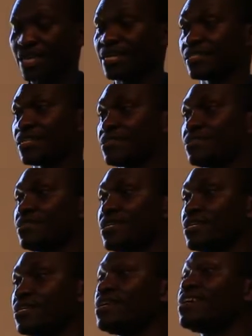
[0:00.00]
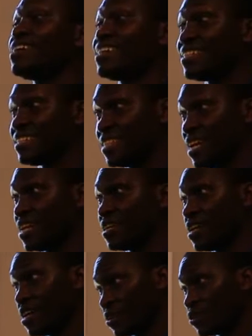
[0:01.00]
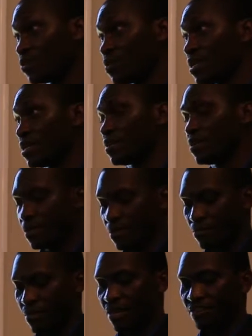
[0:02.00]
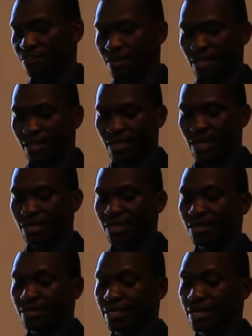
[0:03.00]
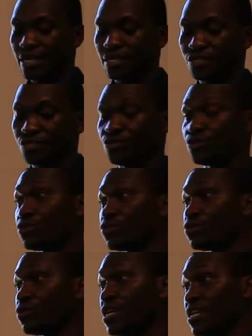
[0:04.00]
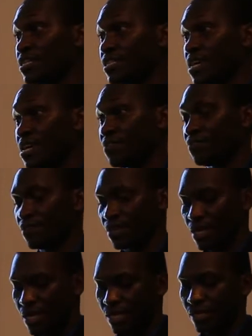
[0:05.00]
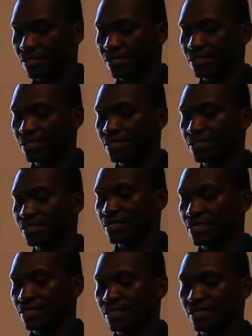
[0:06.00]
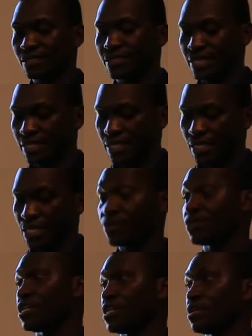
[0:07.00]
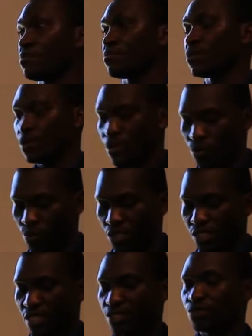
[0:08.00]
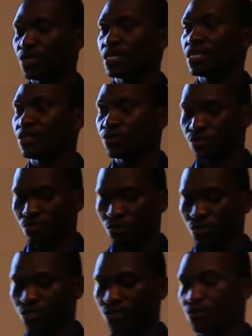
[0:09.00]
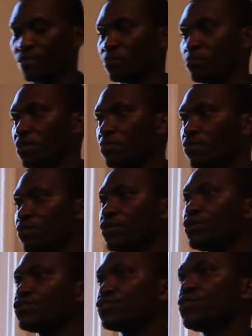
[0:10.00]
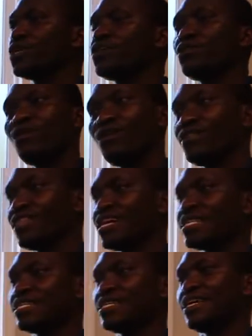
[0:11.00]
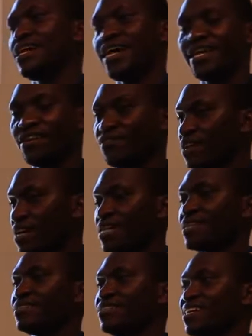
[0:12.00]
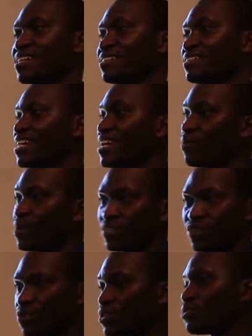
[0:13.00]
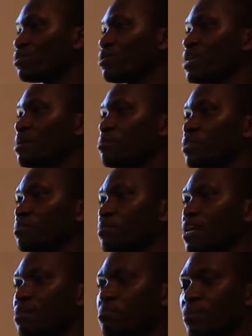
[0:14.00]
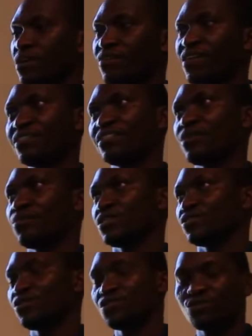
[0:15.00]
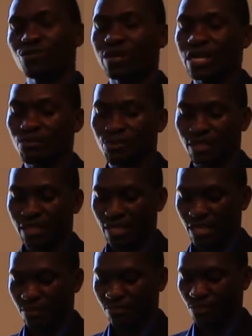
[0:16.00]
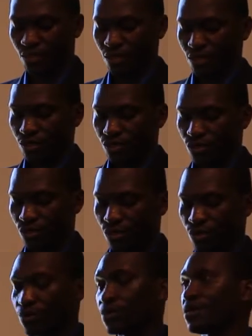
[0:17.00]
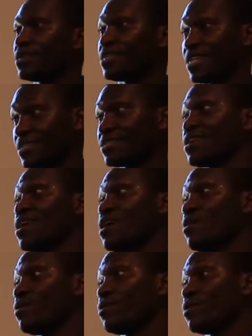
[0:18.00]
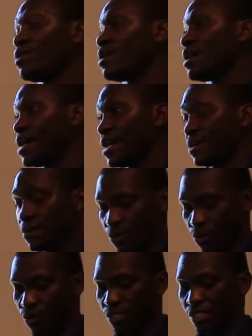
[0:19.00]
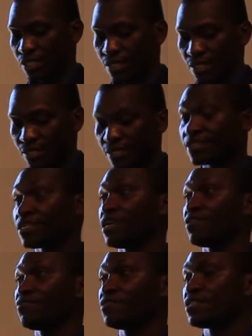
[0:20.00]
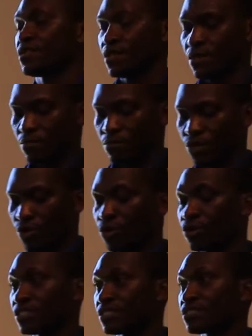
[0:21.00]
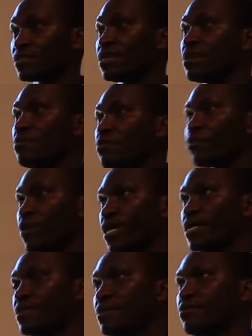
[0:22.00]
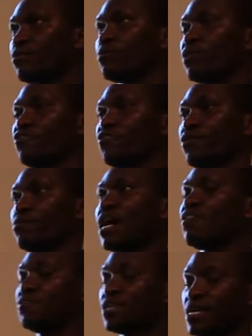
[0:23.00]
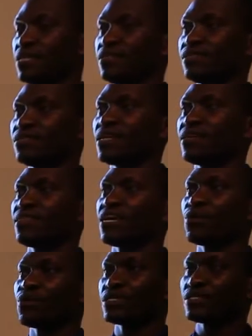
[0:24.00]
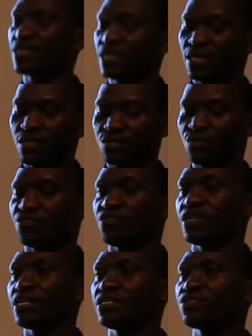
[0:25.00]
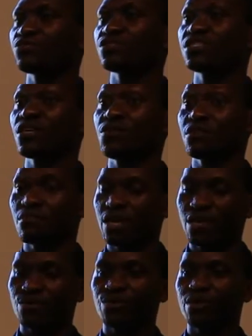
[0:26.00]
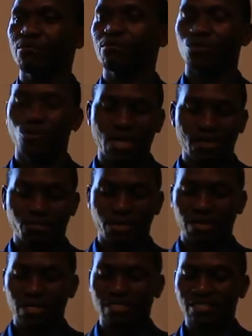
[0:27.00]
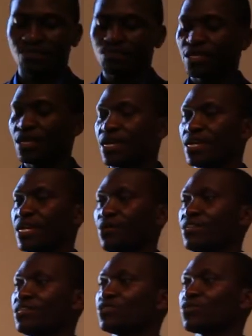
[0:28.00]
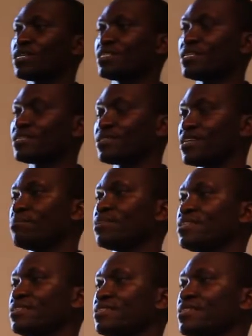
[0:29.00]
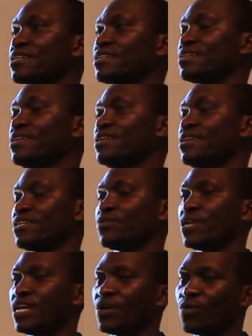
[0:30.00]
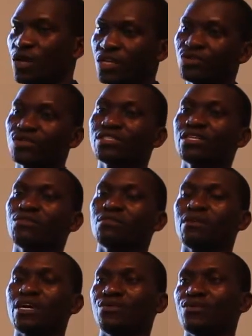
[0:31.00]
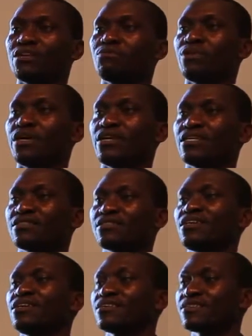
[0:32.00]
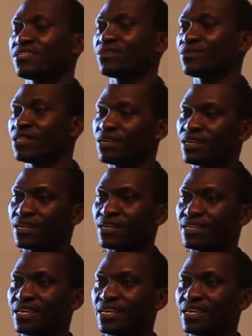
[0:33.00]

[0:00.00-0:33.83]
as I said, he died actually. My father died due to HIV/AIDS. This a disease that killed him, which actually kills most of the people. So in all that, I never had a chance. I was not grown up with my parents. I was not grown up with him. So that's how I got saved, because after his death, I was taken to village to stay with my grandparents. And now this was the same incident, that when I went to stay with my grandparents, still the